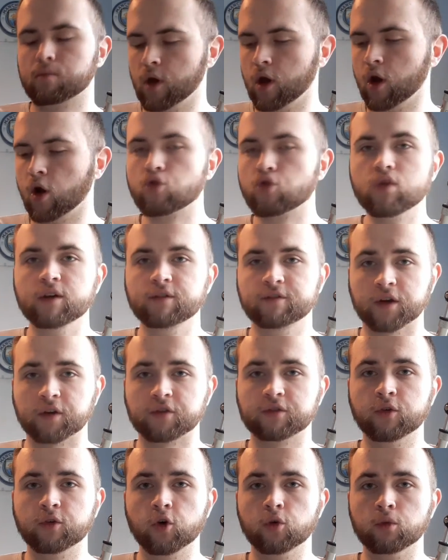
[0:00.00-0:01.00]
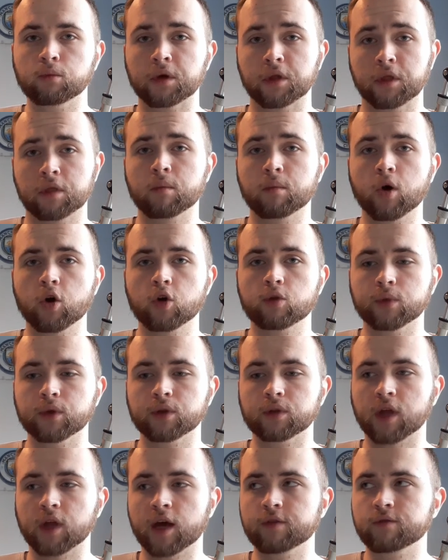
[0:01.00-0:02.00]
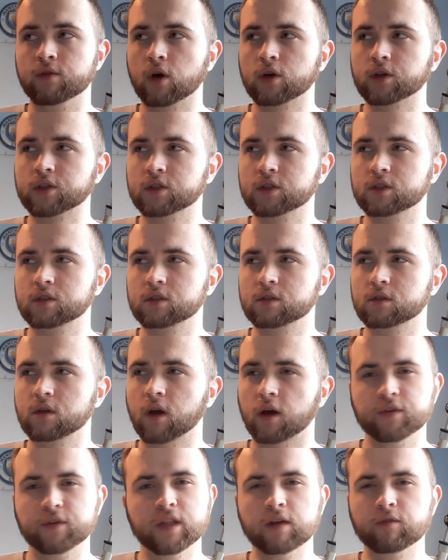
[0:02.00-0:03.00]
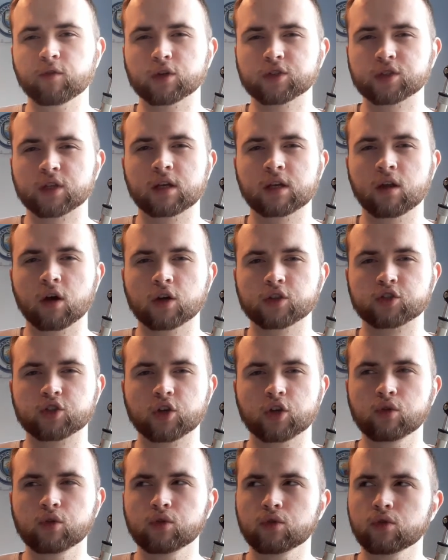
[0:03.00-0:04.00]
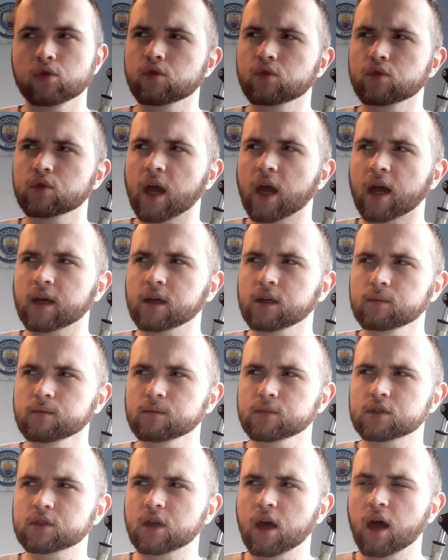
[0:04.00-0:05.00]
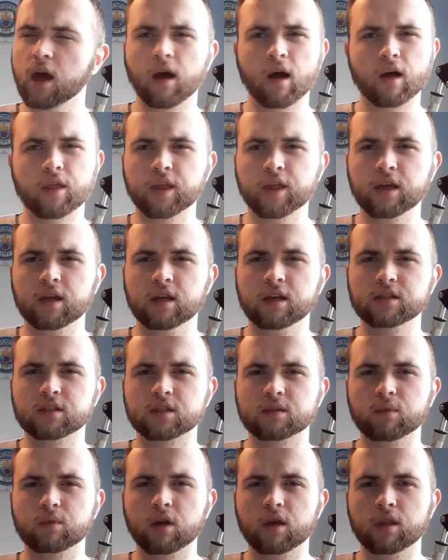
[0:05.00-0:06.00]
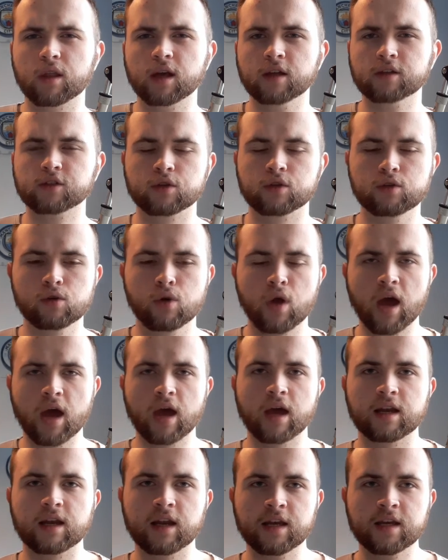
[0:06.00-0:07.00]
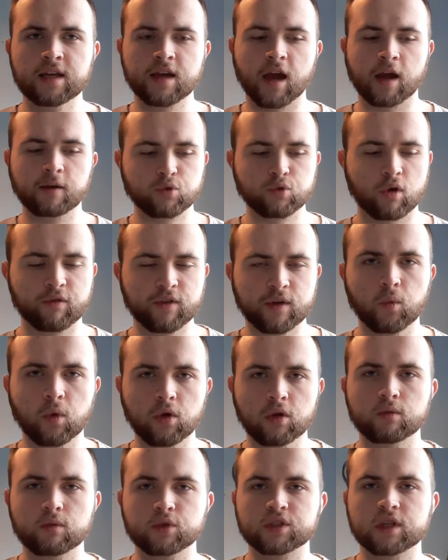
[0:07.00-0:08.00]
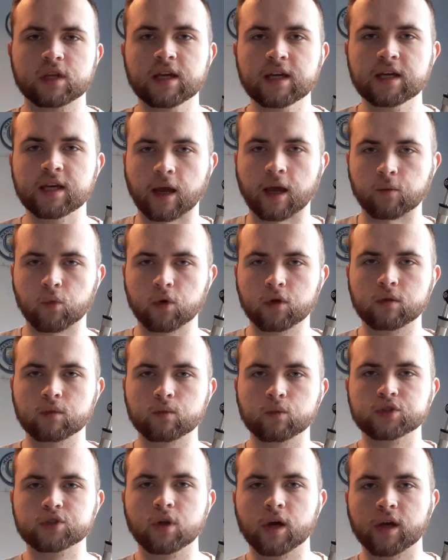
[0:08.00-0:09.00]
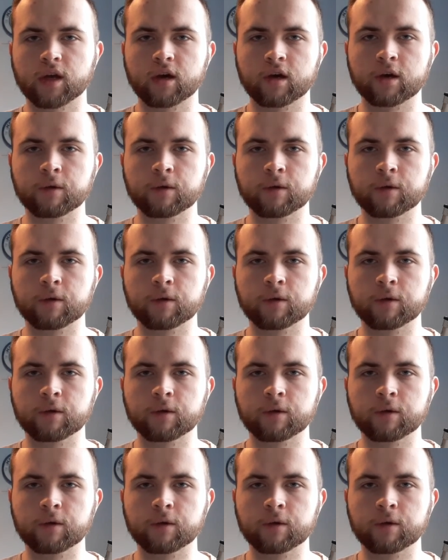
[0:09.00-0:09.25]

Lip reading: horrific form at the moment. I think they've lost their last 2 games. I think it is something like that. 2 league games. Well, I think one of them was a league game. One of them was like